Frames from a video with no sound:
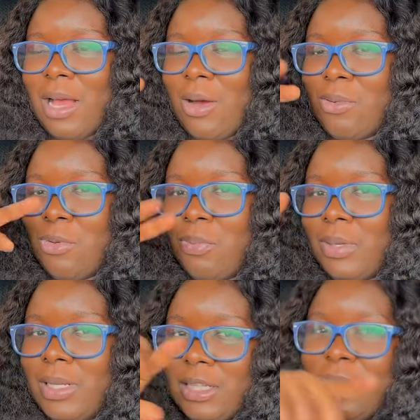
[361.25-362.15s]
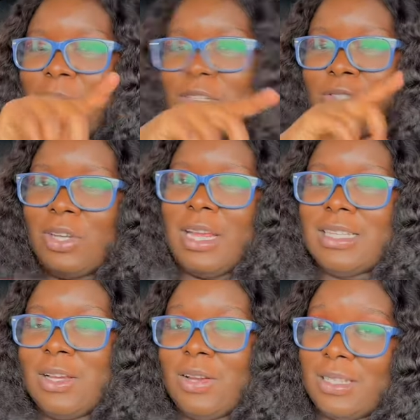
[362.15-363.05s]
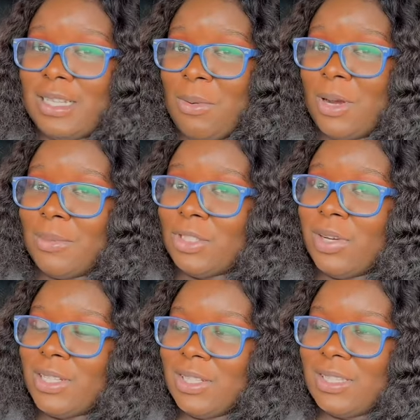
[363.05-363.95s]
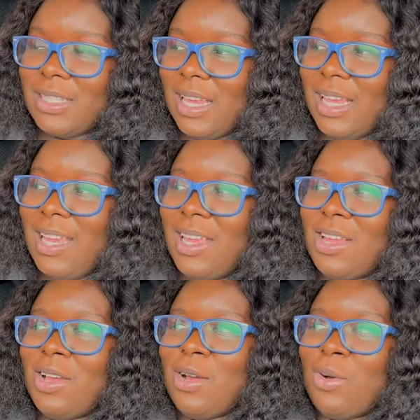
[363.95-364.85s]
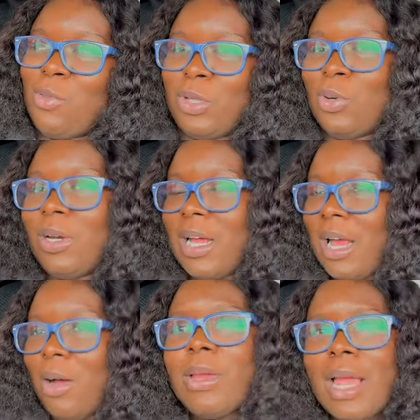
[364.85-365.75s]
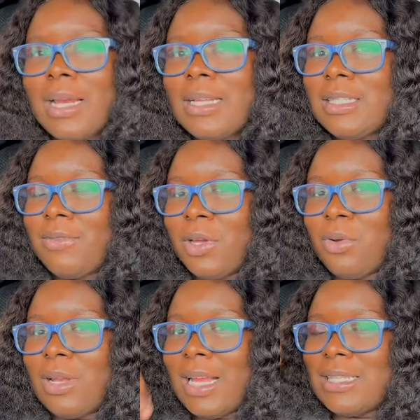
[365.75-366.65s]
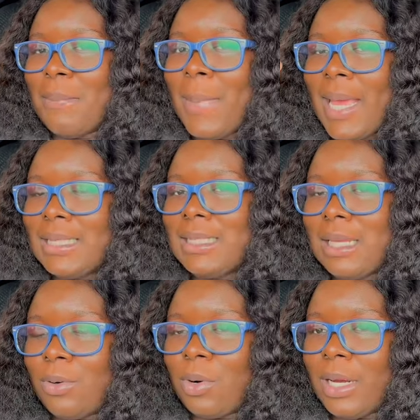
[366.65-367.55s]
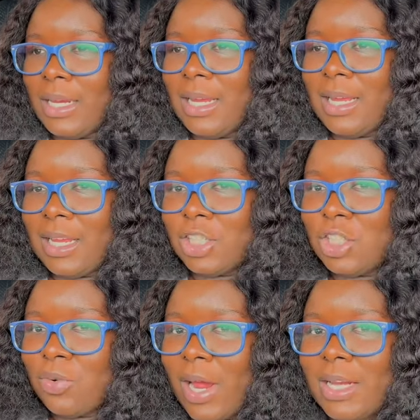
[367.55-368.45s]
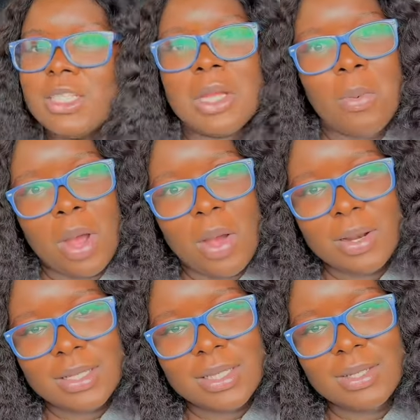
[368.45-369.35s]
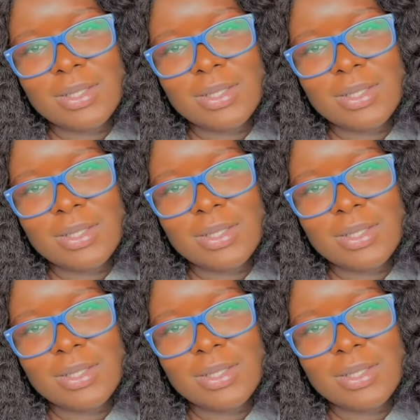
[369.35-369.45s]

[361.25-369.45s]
I will insert a picture so you guys can understand what I'm trying to say. We told her, oh yeah, this is very good as mentor in it, and she tried it. She said, wow, that's good.